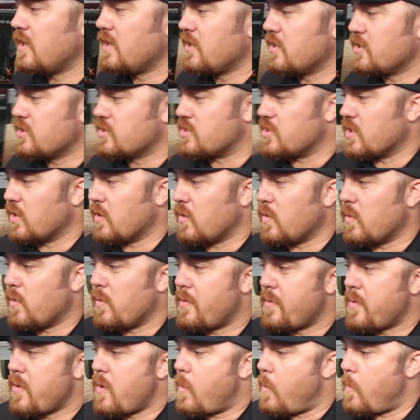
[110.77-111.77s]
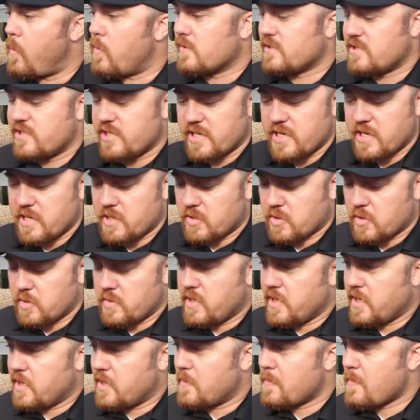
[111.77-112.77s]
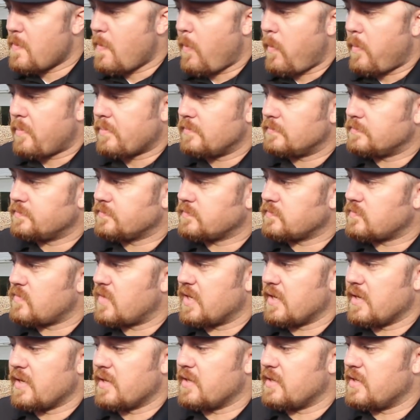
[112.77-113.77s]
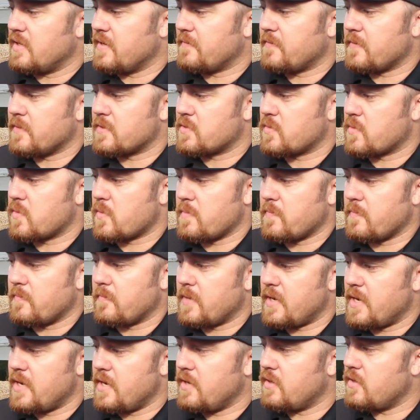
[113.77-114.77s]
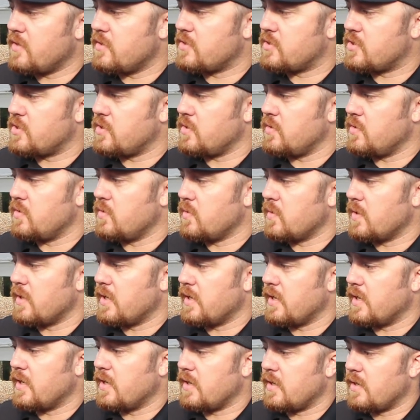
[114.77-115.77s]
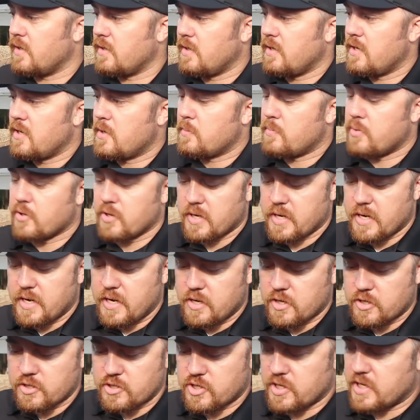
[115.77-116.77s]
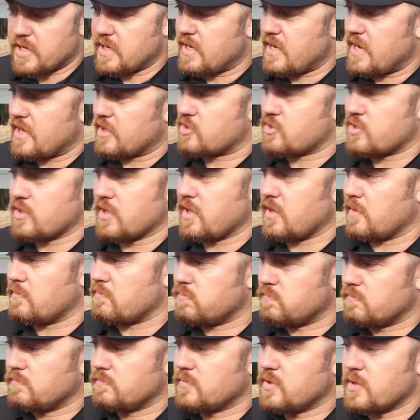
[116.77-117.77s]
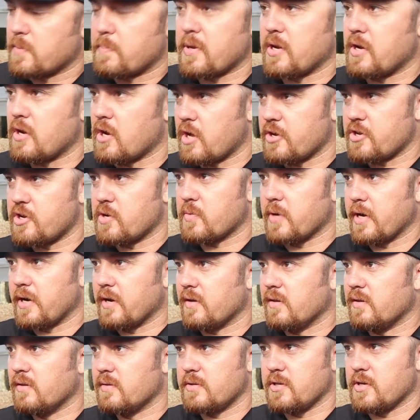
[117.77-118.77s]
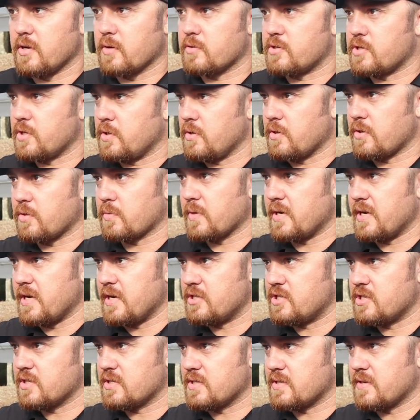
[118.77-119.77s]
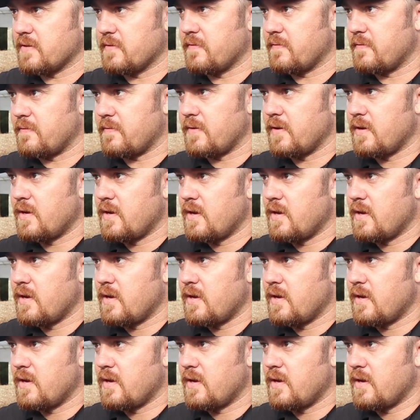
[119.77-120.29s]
Yeah. So once you get through there, the difference from here to putting it here is you get an extra, depending on your rail, you know, 2 to 3 inches of